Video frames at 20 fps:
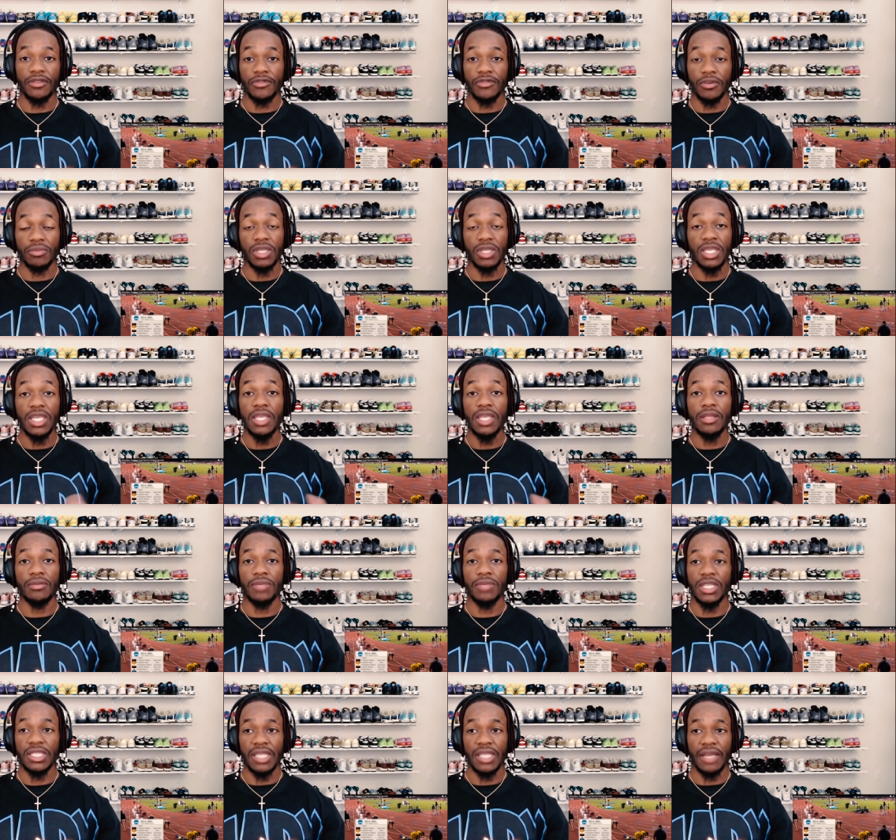from the heat
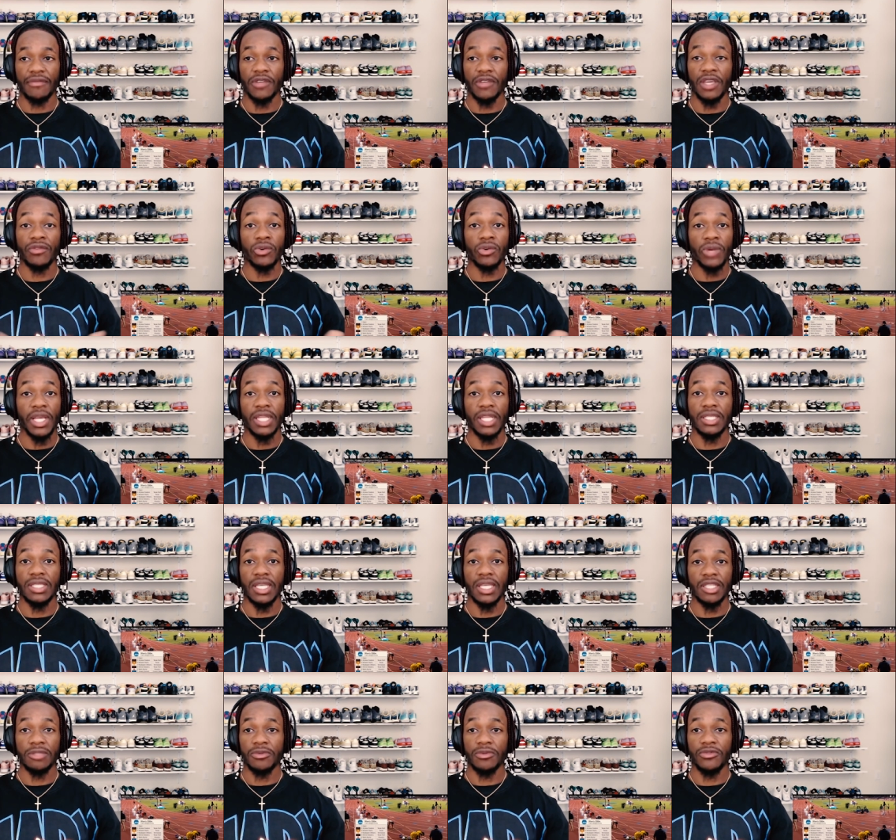because I've never ran in
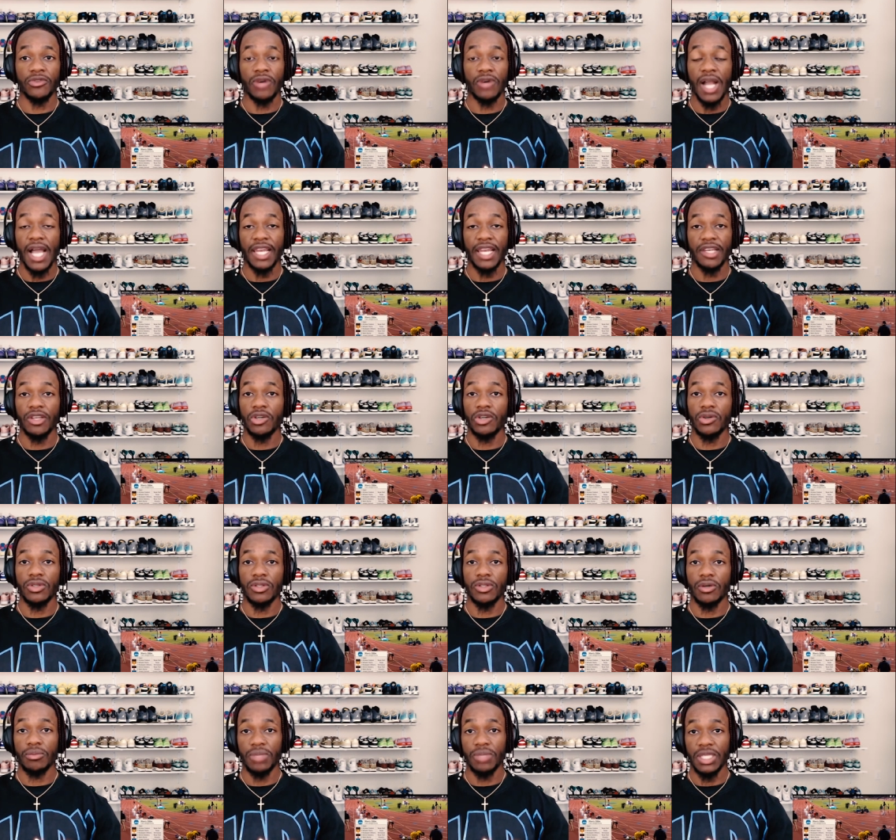Texas before. I didn't know it was
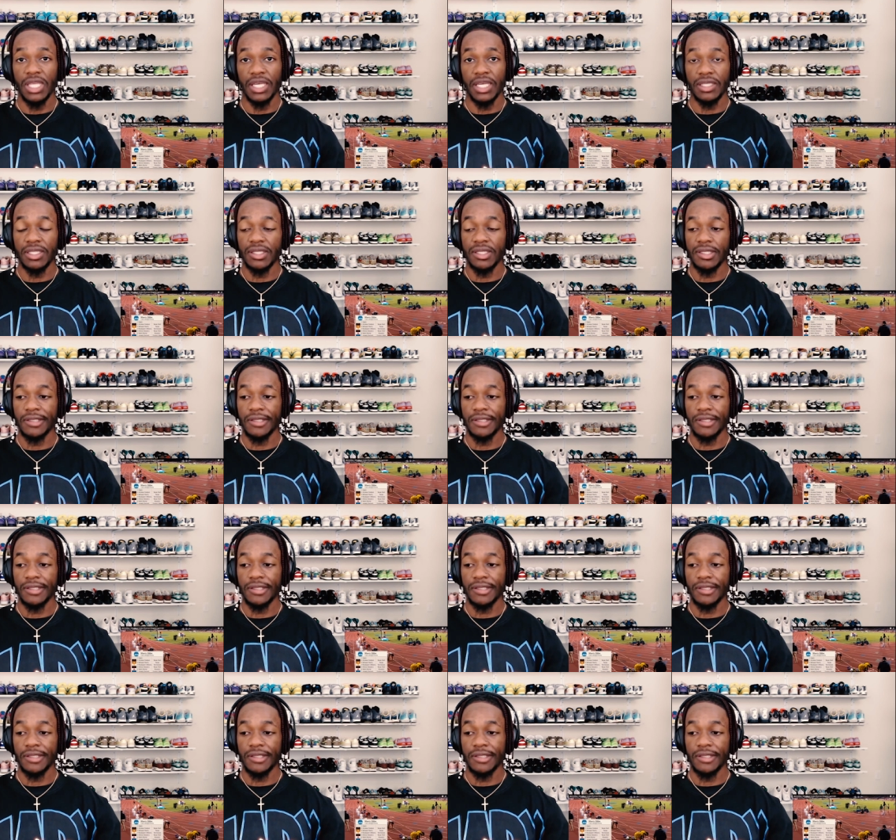going to be like this.